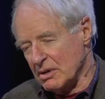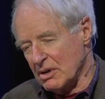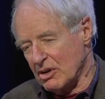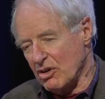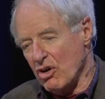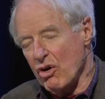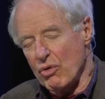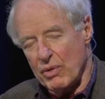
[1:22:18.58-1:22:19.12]

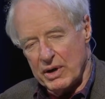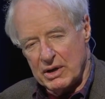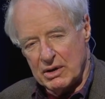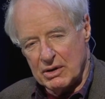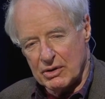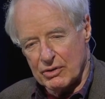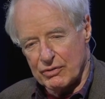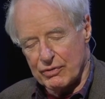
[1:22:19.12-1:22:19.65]

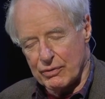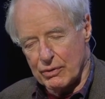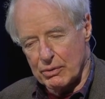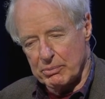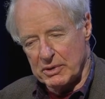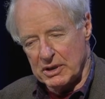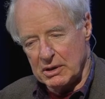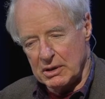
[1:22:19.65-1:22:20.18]
cohere for
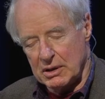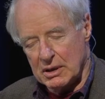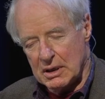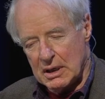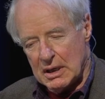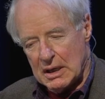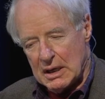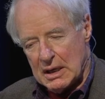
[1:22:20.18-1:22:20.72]
me.
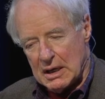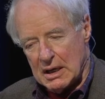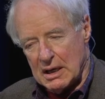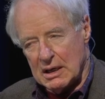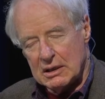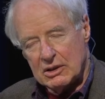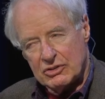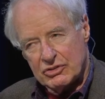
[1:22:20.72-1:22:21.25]

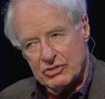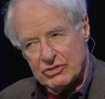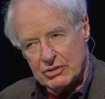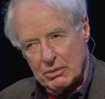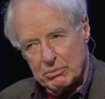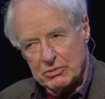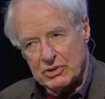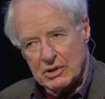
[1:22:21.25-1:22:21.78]
And it
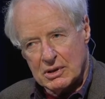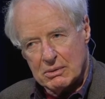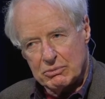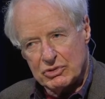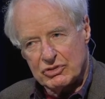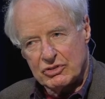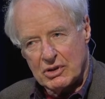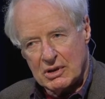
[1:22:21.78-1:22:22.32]

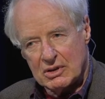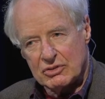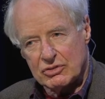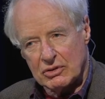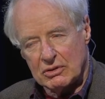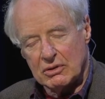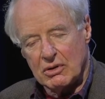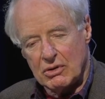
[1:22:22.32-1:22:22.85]
sometimes takes a
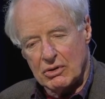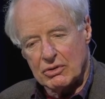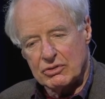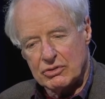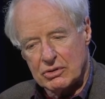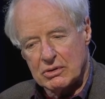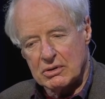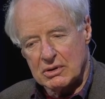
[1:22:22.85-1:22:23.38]
long
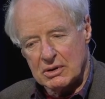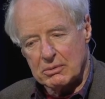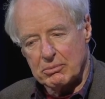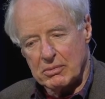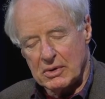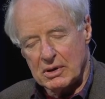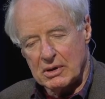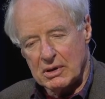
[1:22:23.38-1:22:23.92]

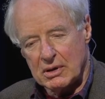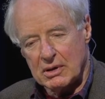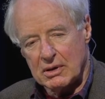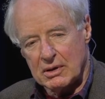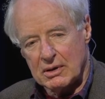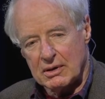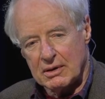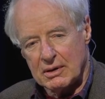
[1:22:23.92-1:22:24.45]

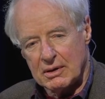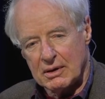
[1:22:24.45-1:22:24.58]
time.